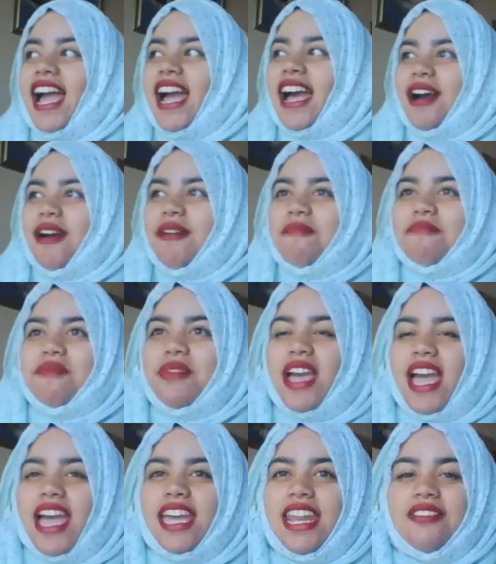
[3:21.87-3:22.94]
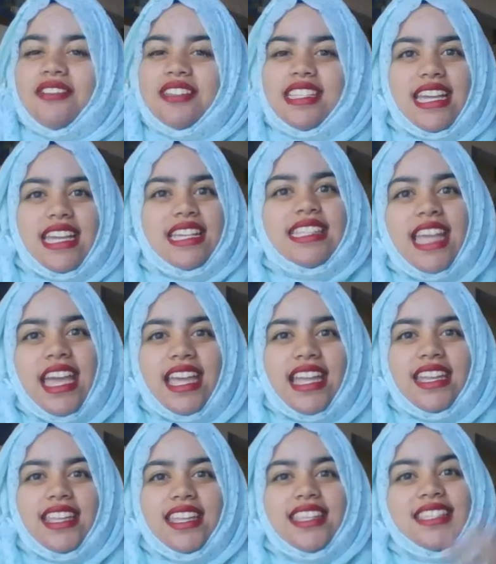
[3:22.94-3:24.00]
And I was like,
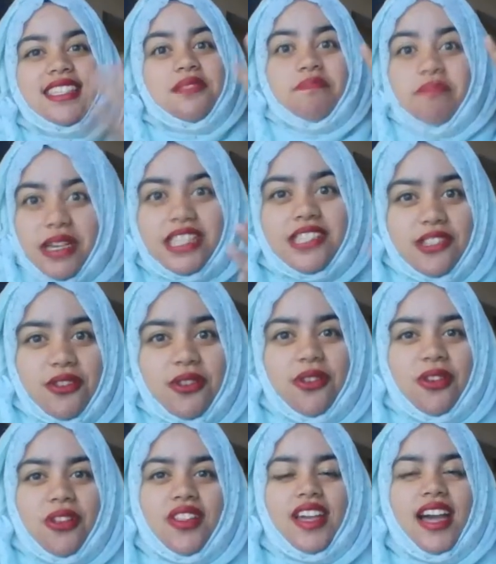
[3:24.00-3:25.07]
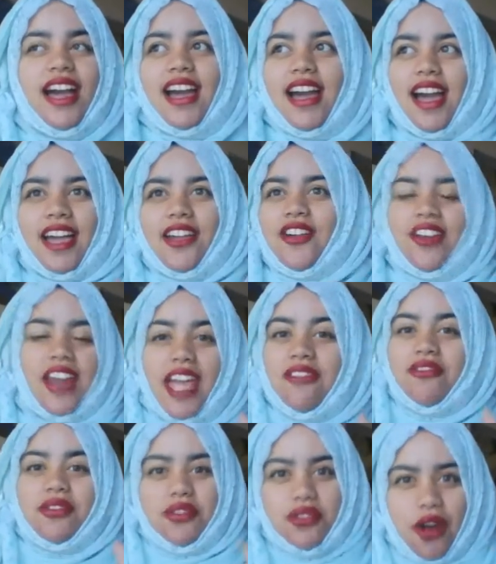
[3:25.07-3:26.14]
Dad, this is big school. I can't
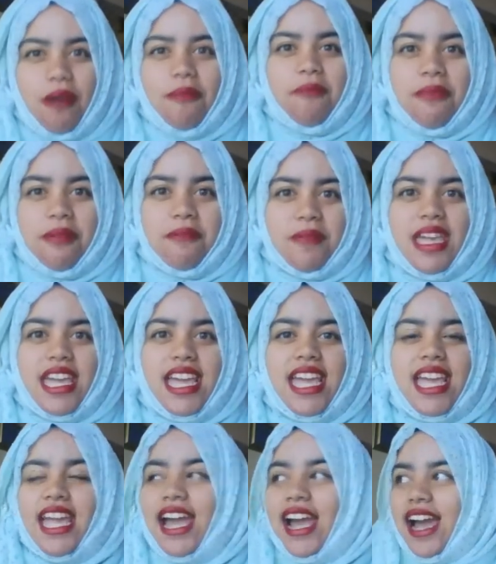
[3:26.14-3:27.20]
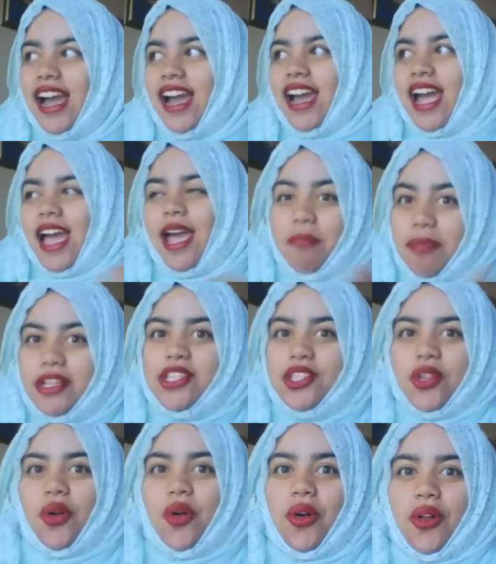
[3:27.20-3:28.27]
have you dropping me at big
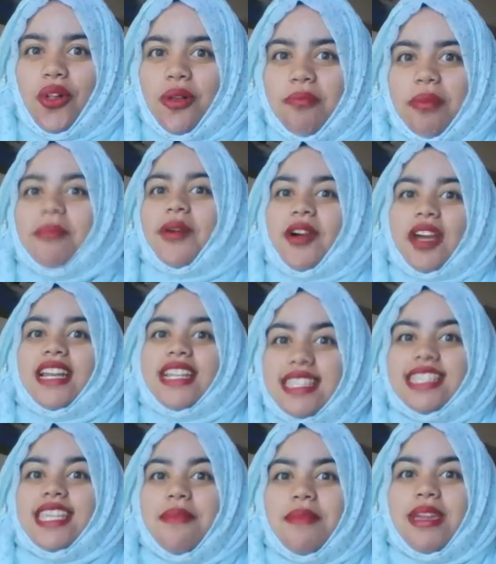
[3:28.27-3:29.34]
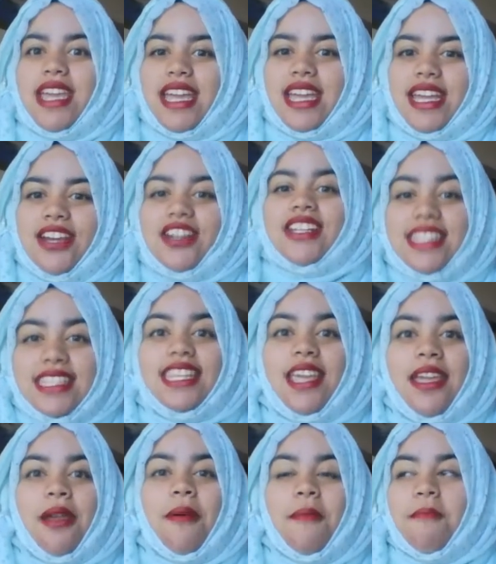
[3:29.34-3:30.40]
school. People are gonna see me
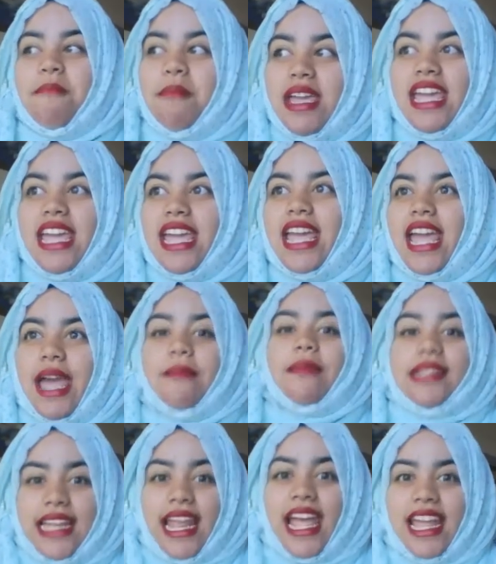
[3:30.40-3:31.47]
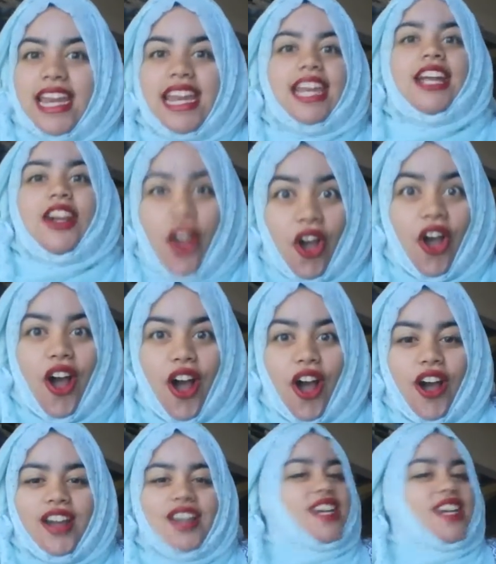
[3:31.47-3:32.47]
and my dad in a car.